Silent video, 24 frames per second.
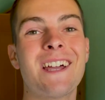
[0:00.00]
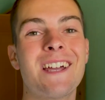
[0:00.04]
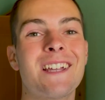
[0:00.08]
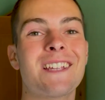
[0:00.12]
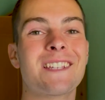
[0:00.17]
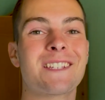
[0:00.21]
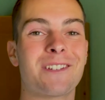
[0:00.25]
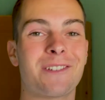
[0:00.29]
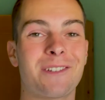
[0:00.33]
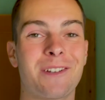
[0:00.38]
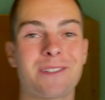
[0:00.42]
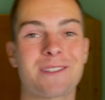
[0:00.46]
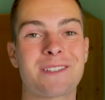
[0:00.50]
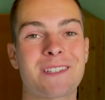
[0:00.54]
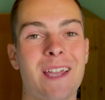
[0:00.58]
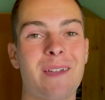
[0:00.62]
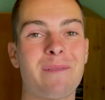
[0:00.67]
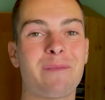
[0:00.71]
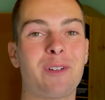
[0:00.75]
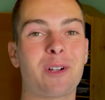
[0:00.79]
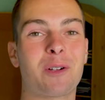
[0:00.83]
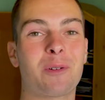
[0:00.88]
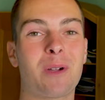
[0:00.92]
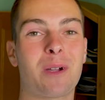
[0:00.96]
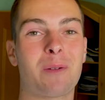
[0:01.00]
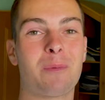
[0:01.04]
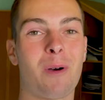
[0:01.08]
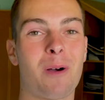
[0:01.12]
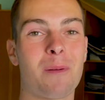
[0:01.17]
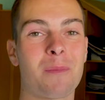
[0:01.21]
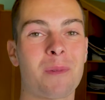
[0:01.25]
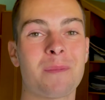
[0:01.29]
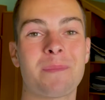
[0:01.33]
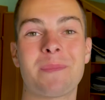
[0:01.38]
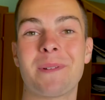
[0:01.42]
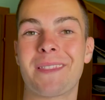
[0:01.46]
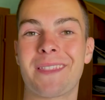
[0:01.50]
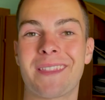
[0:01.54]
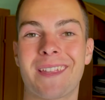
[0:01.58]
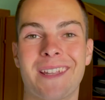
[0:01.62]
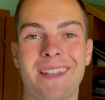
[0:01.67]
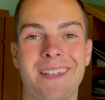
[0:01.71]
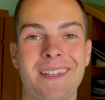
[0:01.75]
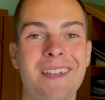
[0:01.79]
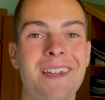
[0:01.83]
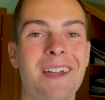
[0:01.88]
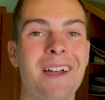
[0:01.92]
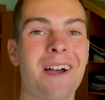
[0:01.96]
So now it's time for a quick warm-up and
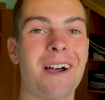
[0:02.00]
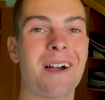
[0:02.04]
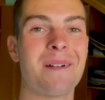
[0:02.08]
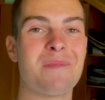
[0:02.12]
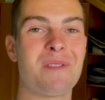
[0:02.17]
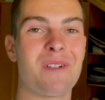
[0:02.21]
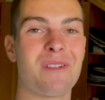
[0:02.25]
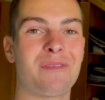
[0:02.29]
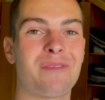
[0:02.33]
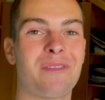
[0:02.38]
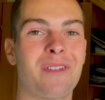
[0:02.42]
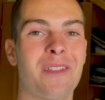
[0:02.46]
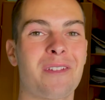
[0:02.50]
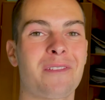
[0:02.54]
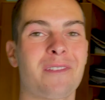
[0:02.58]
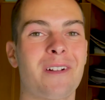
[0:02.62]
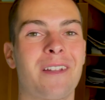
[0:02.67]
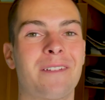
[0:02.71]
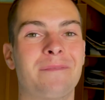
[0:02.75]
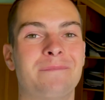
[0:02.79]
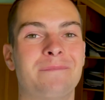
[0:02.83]
then I'm off for the run.